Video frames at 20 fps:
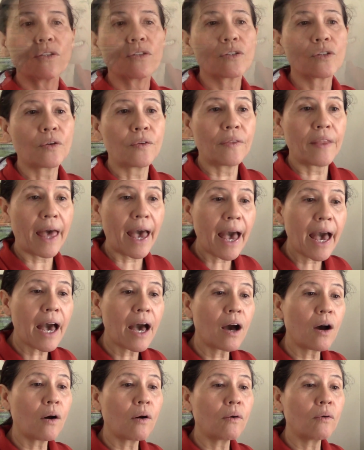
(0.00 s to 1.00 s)
So
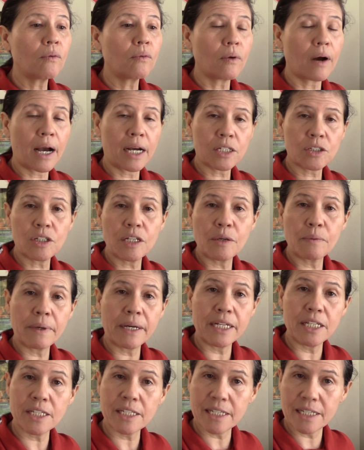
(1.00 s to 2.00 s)
now, actually
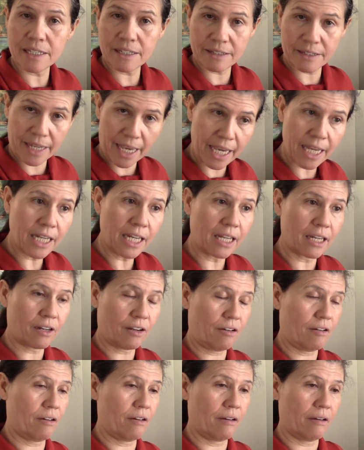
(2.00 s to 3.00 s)
what is sustaining
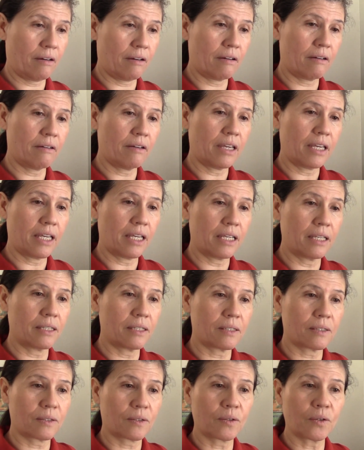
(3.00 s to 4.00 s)
her
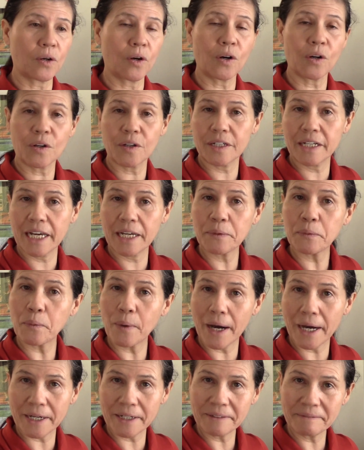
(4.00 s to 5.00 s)
is coconut
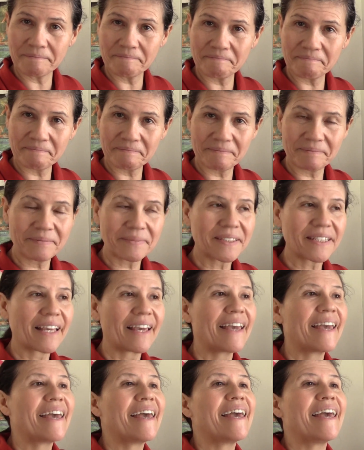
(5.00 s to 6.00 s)
water.
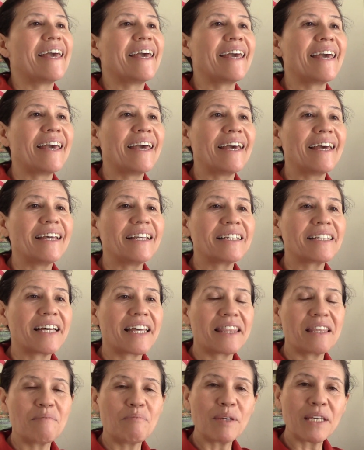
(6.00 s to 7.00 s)
And
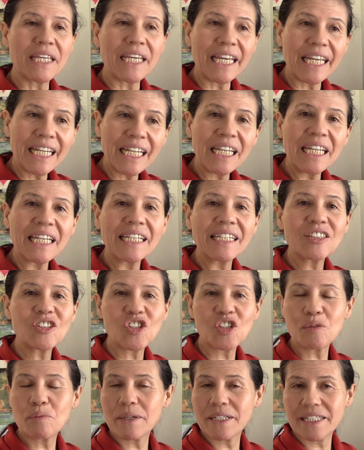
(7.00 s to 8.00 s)
at the beginning,
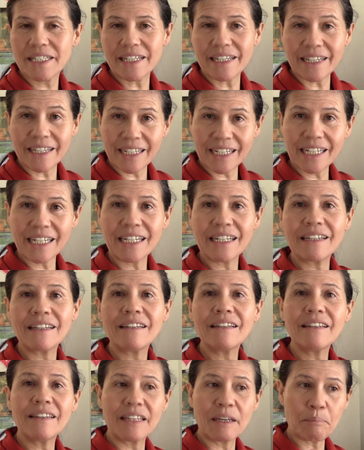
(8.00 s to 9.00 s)
she was
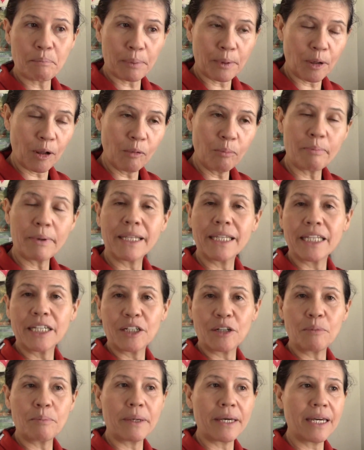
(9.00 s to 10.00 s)
eating the pulp a
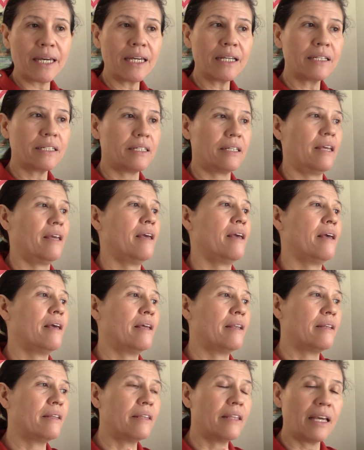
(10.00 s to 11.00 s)
little bit,
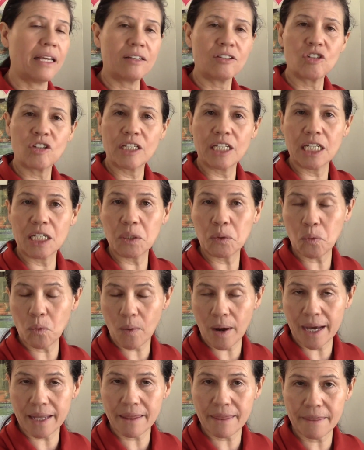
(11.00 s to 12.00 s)
and then she didn't
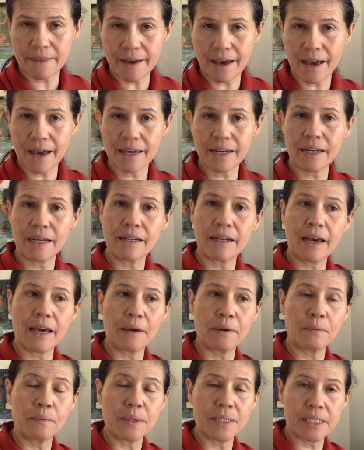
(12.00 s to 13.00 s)
want that, and
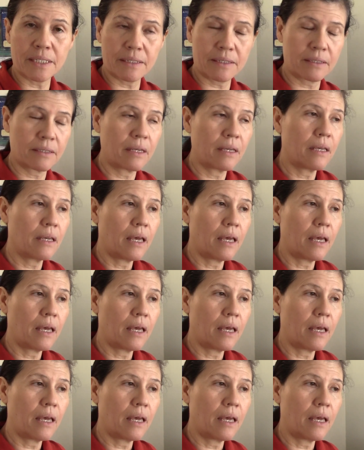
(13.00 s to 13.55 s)
I was